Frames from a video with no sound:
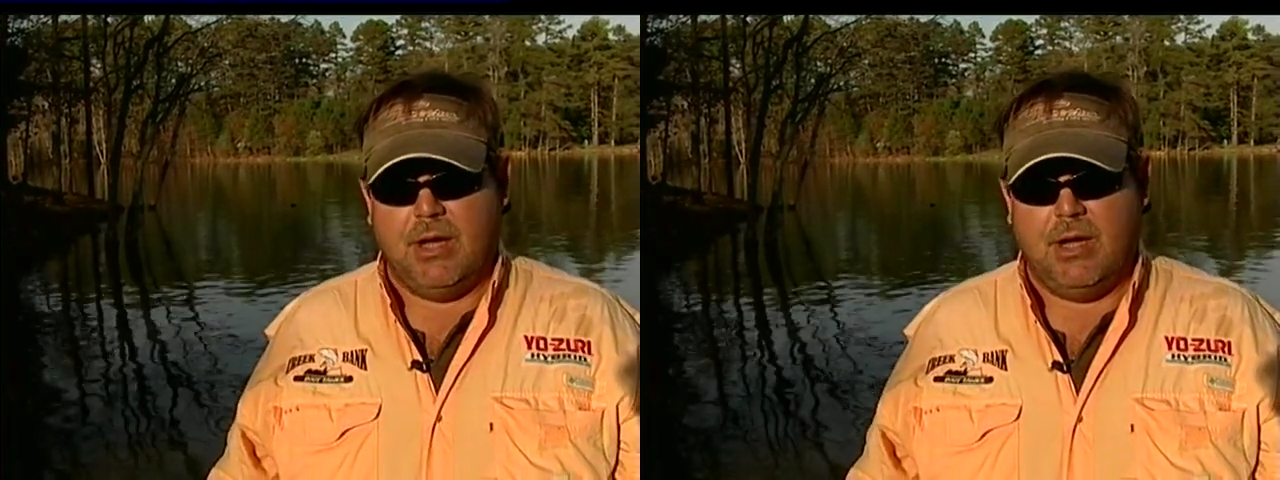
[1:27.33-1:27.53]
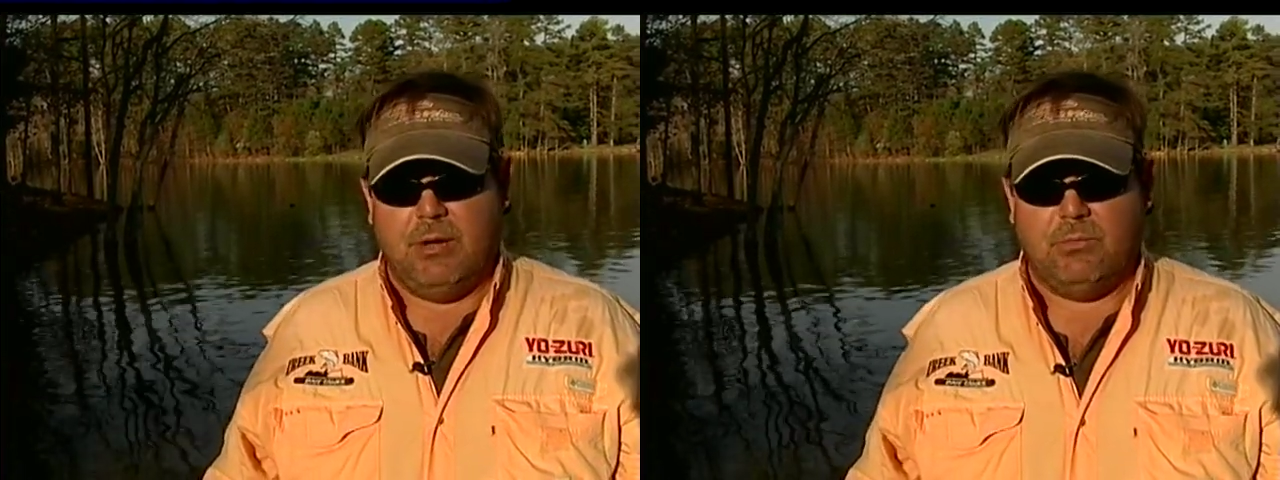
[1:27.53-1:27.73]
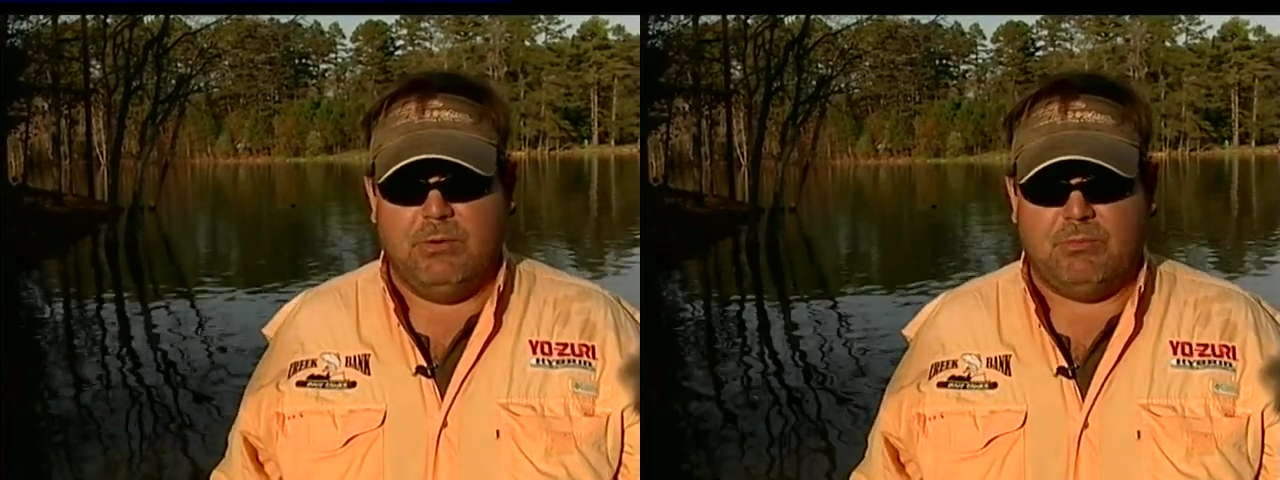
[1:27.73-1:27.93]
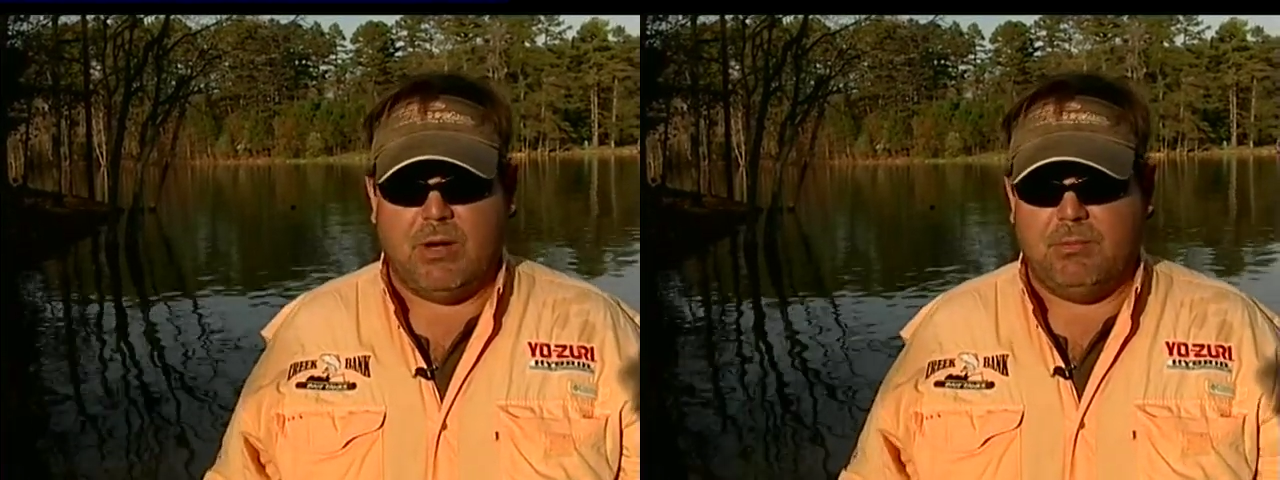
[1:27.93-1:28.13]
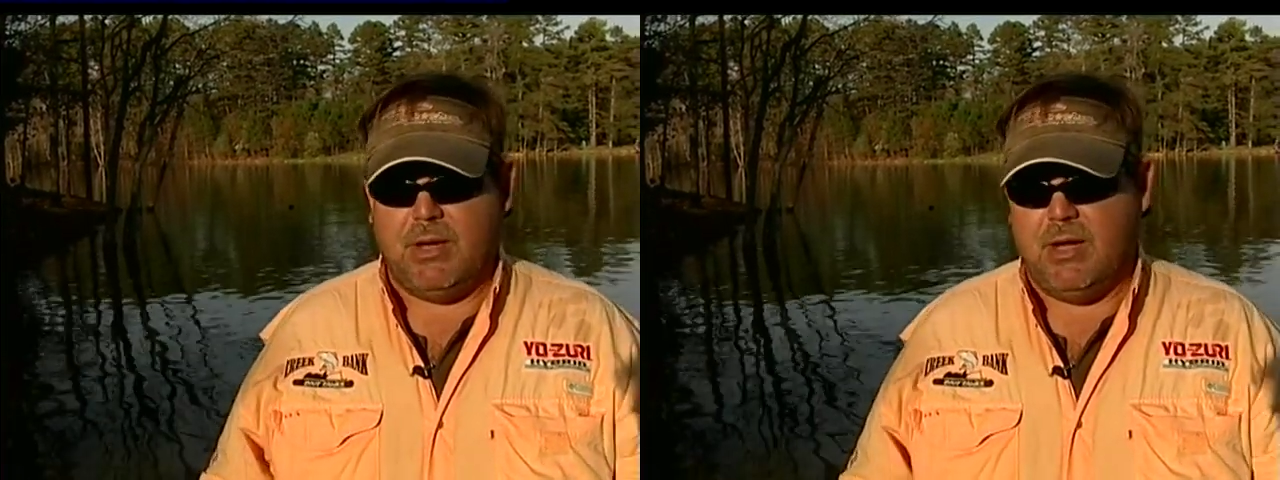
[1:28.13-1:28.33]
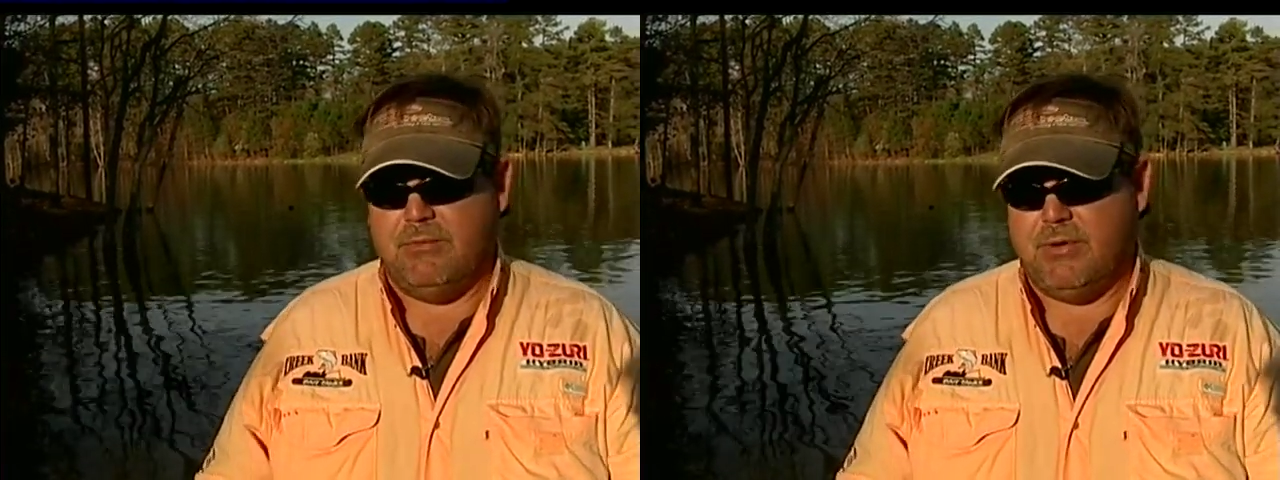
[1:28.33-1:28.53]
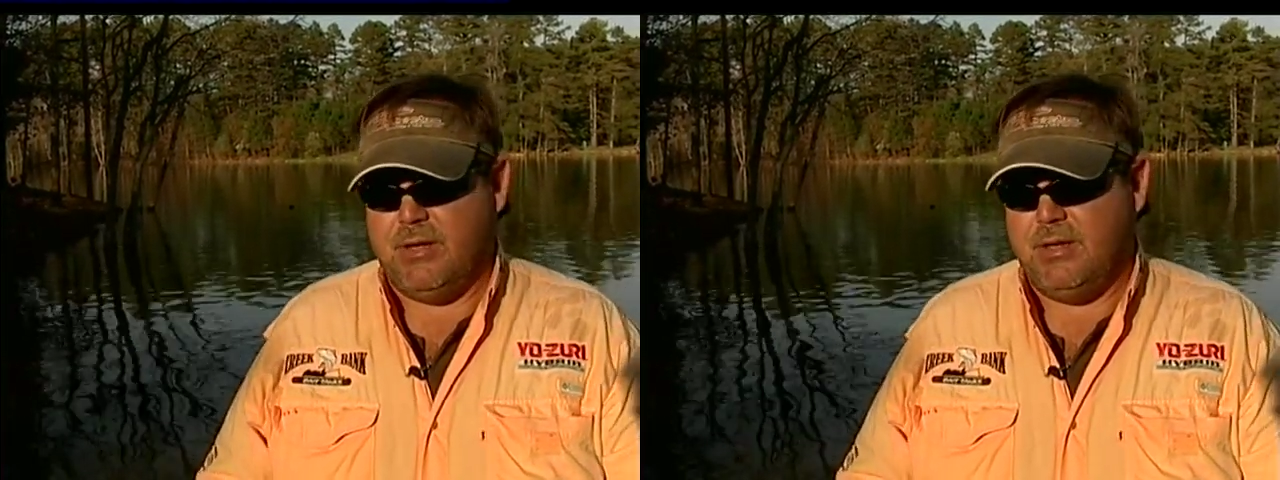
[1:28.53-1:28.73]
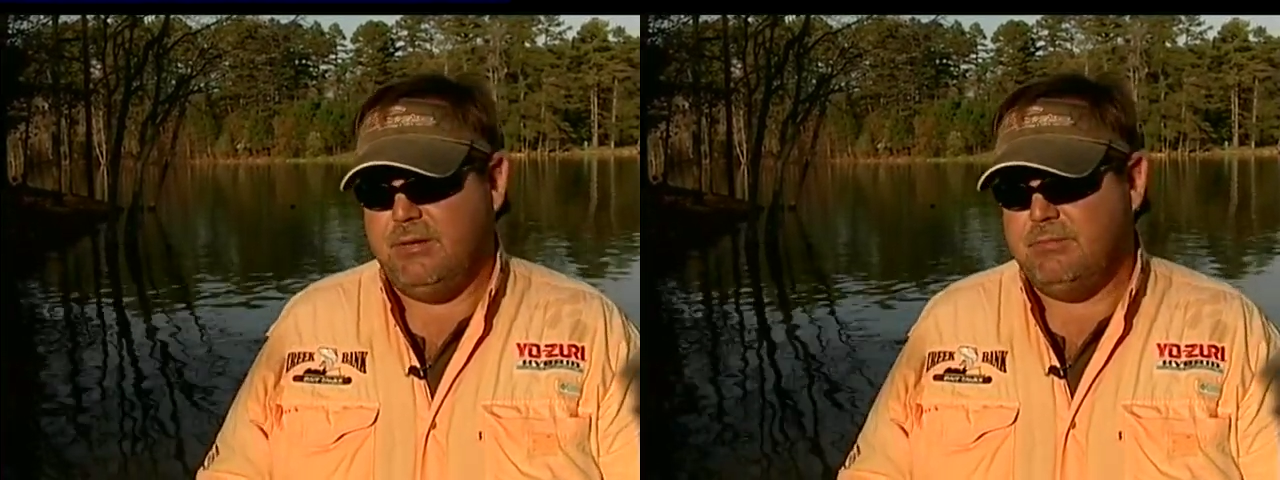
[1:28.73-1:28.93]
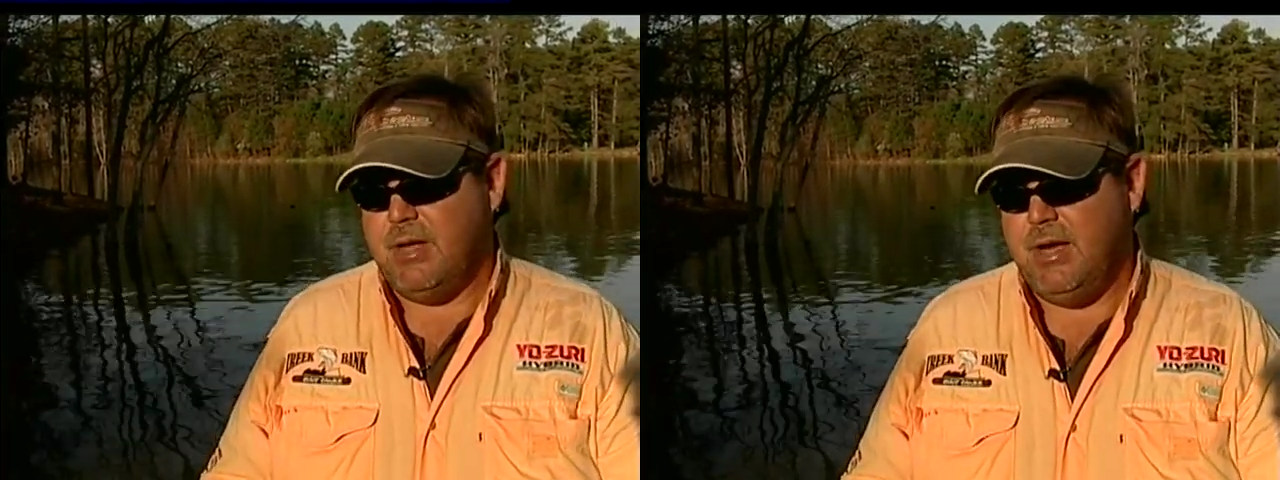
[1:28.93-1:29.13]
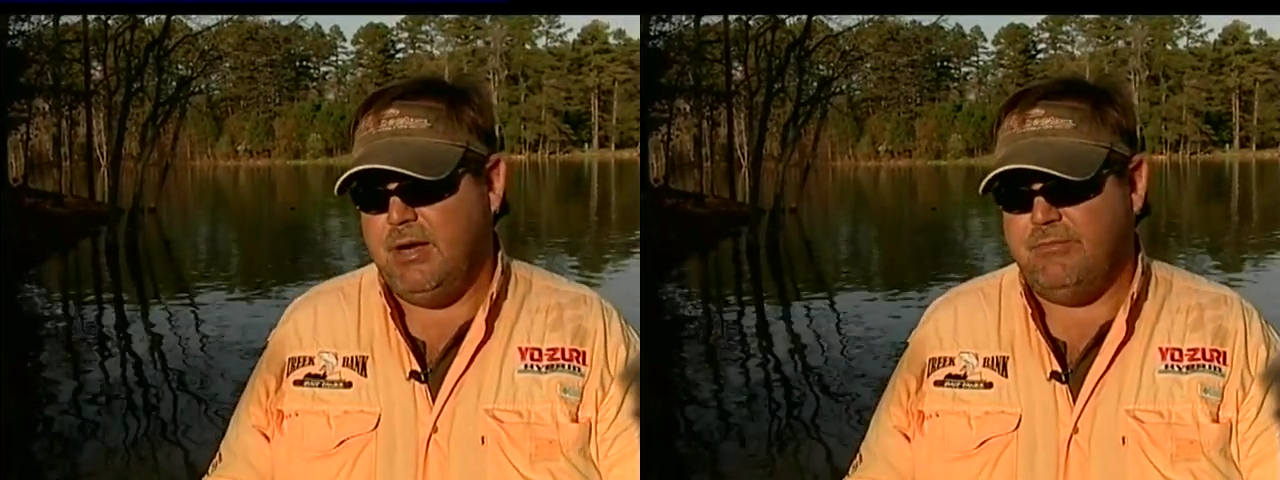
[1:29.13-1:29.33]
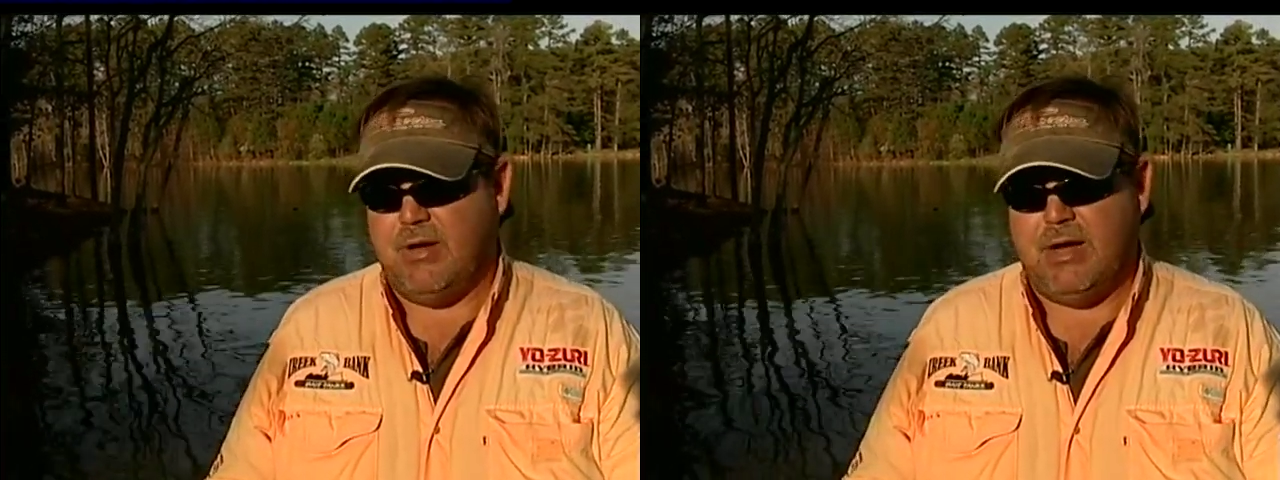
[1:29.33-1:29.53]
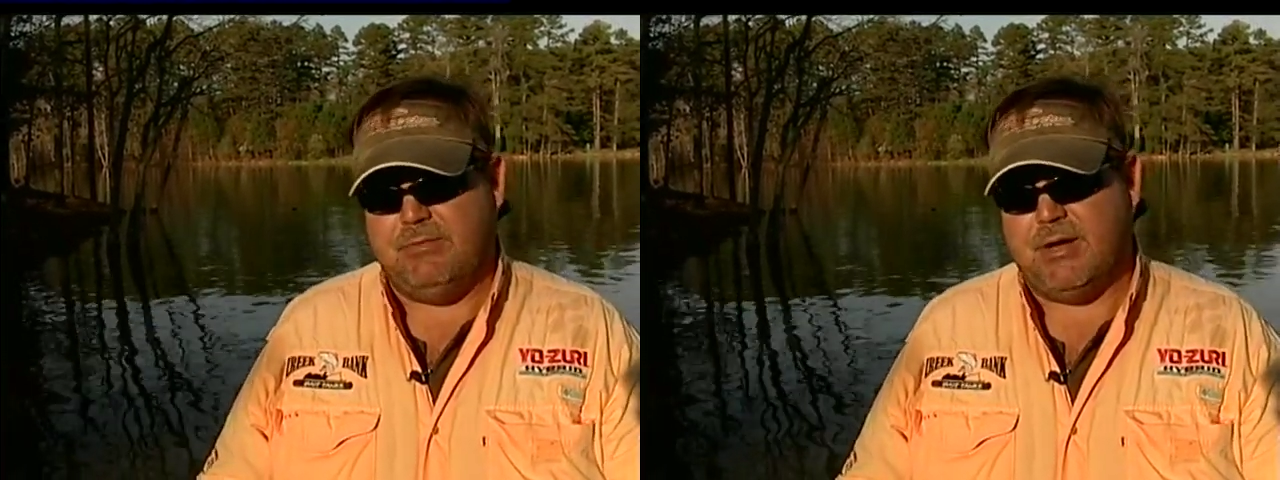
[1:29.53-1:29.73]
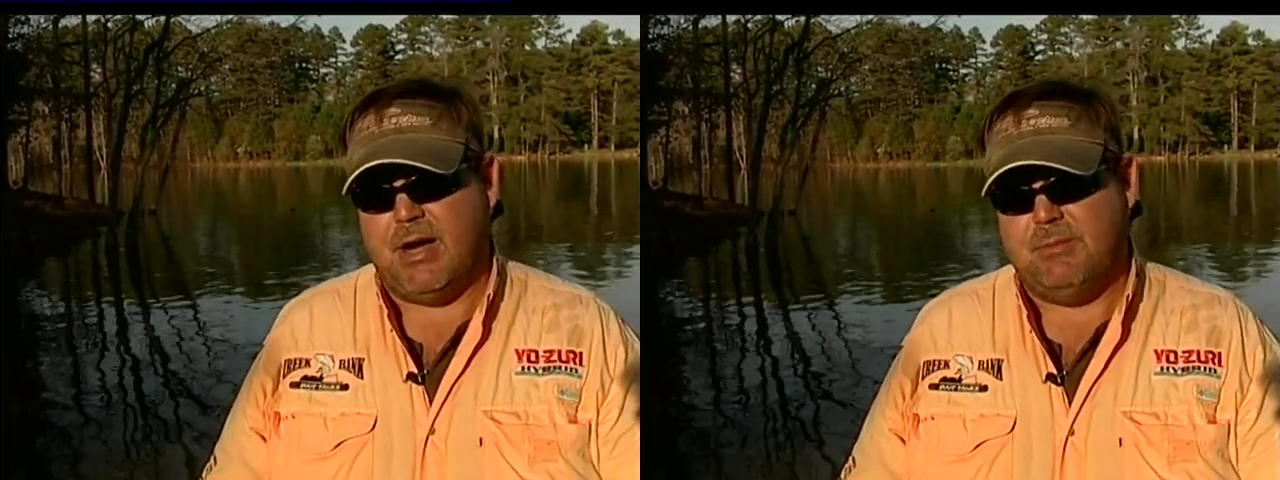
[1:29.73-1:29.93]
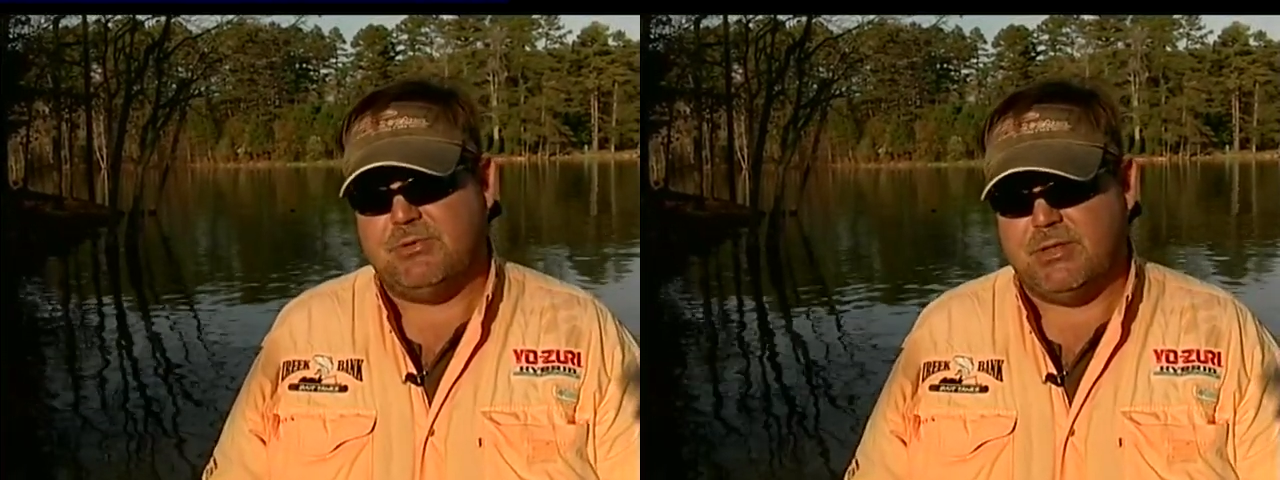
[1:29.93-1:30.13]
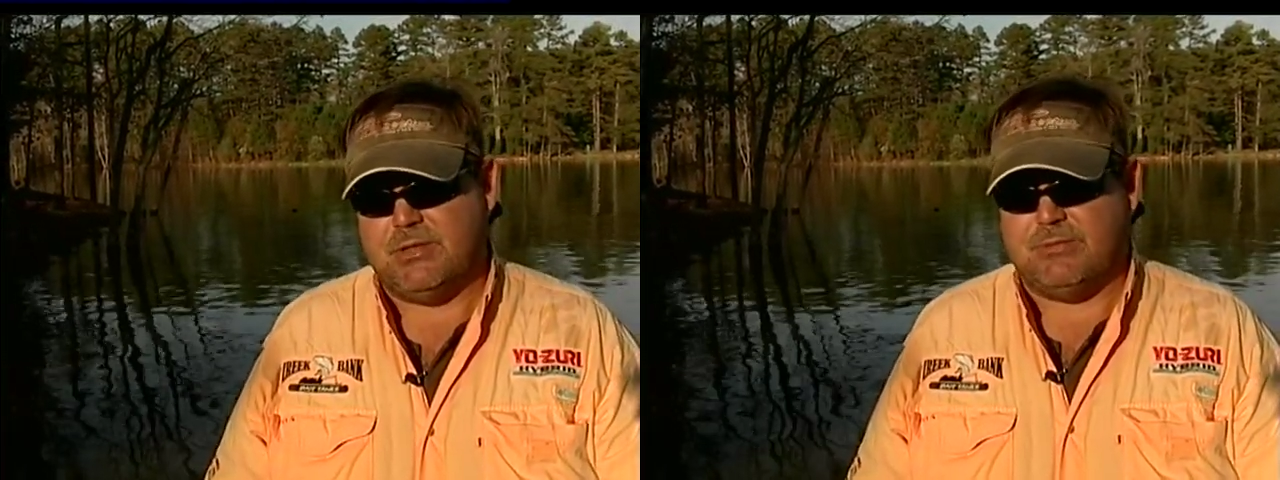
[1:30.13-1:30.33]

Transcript: and we probably have a 85 to 90%